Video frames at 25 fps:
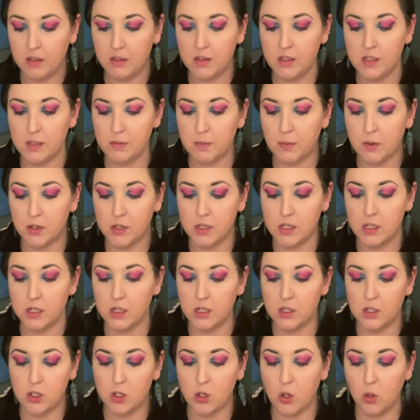this person
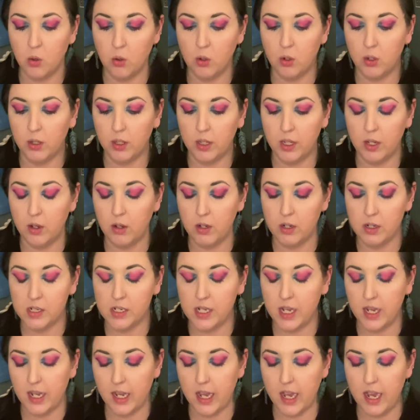is totally going to
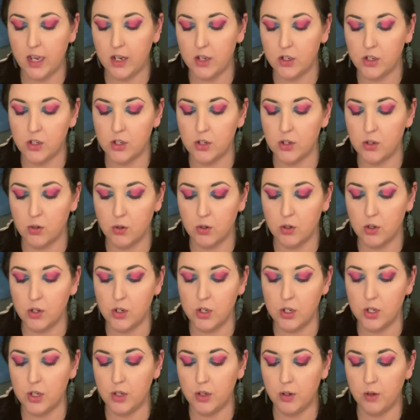take action
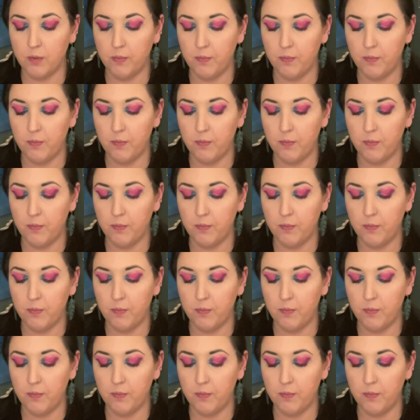towards you.